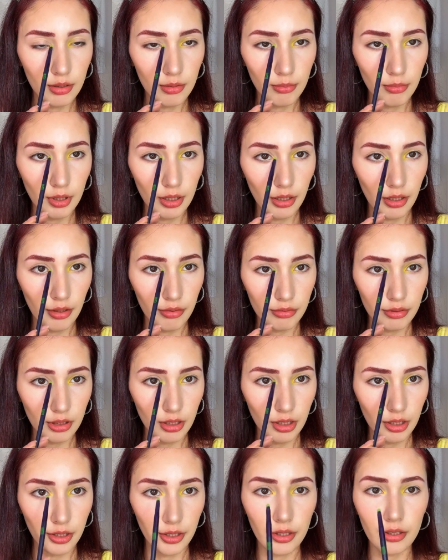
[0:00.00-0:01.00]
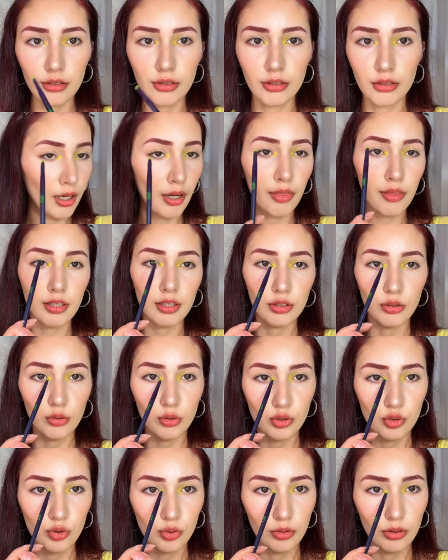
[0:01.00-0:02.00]
my left eye. I think it
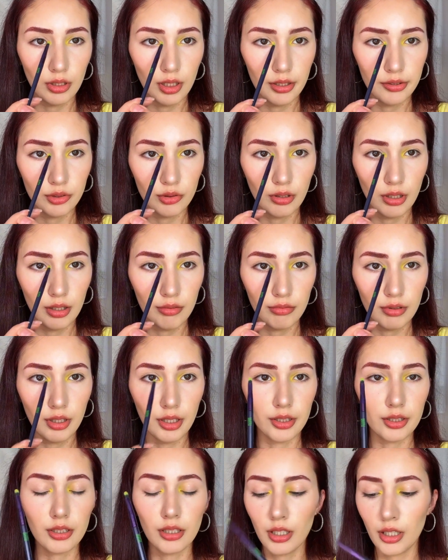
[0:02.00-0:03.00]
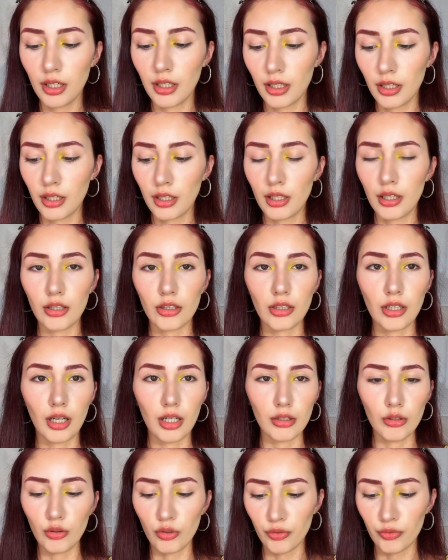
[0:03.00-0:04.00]
looks so nice to have like a
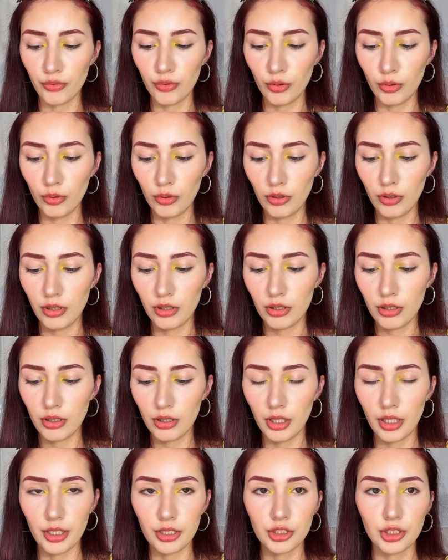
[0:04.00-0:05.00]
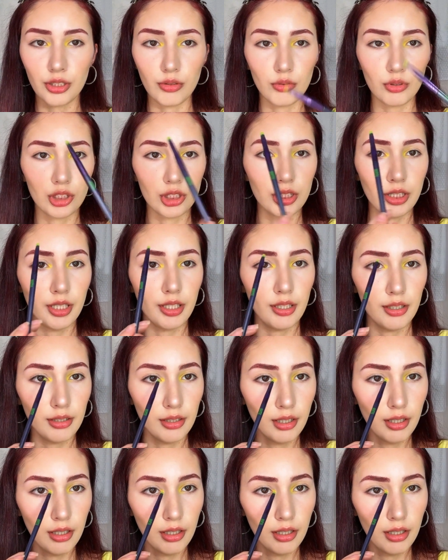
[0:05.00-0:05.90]
colorful eyeshadow shade